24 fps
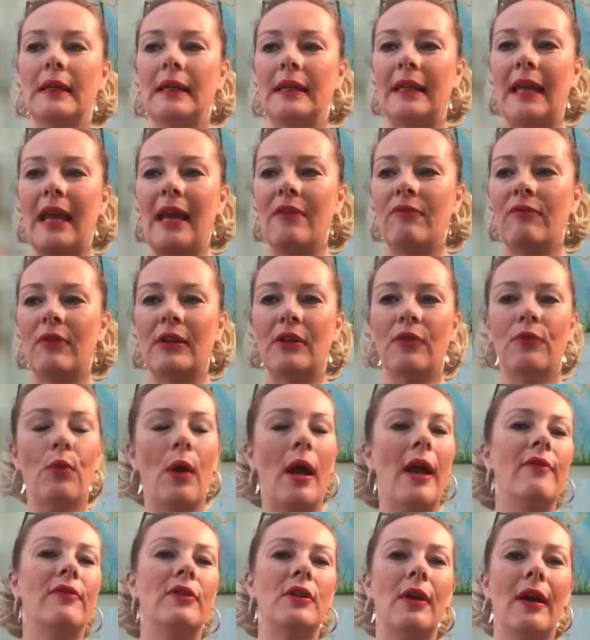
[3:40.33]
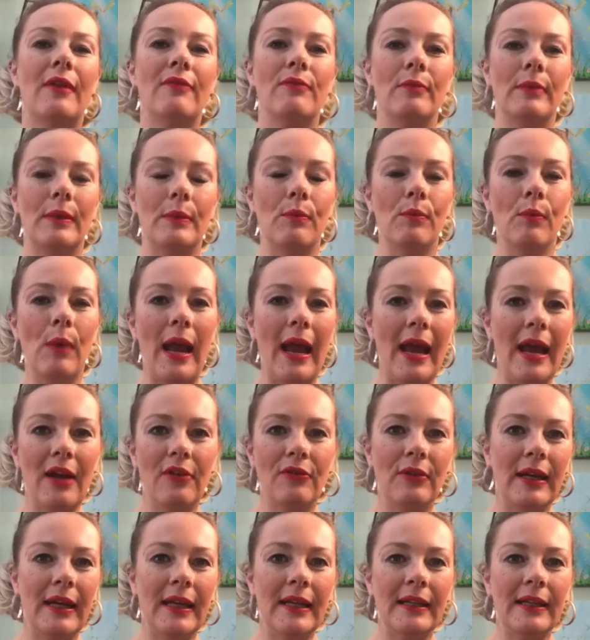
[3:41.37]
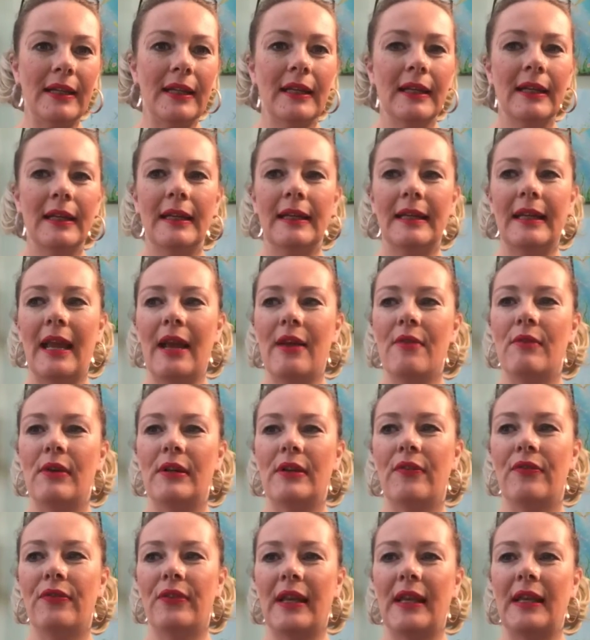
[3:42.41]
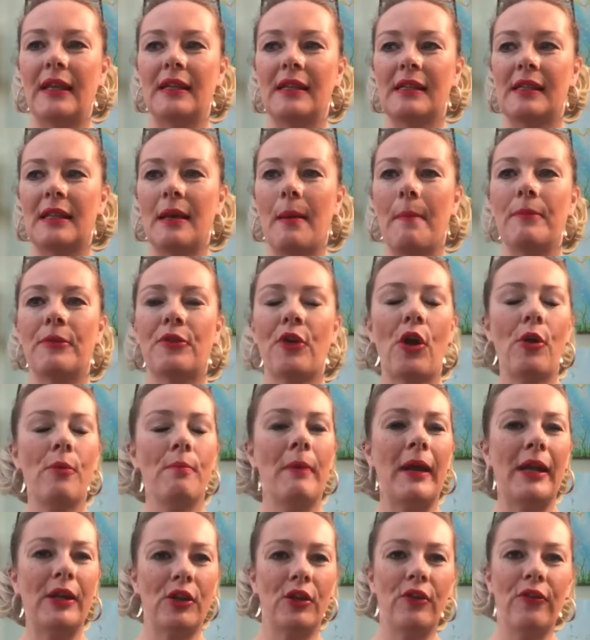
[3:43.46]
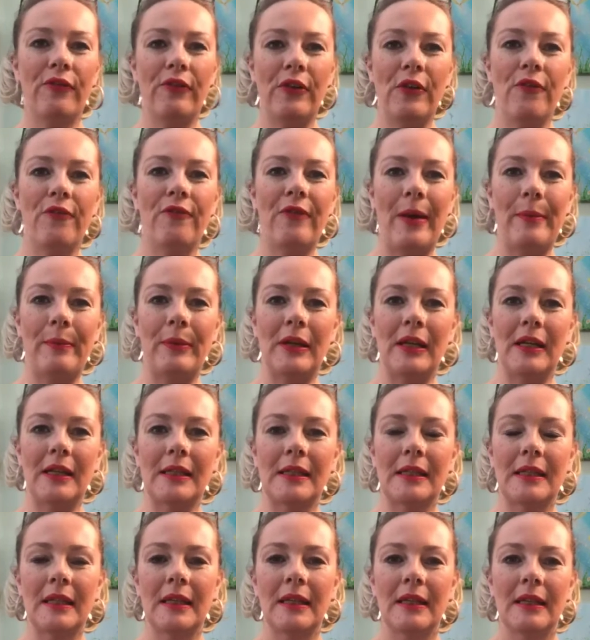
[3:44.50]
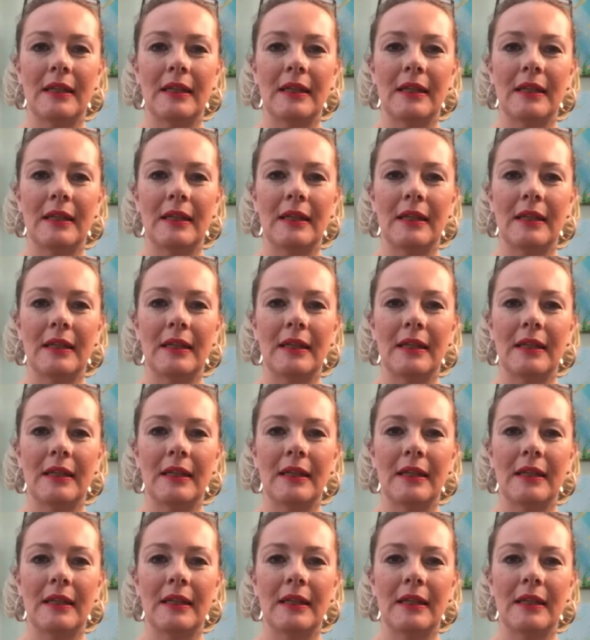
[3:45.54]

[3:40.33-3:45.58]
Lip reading: getting rid of whatever you haven't been wearing, getting rid of things that don't make you feel fabulous.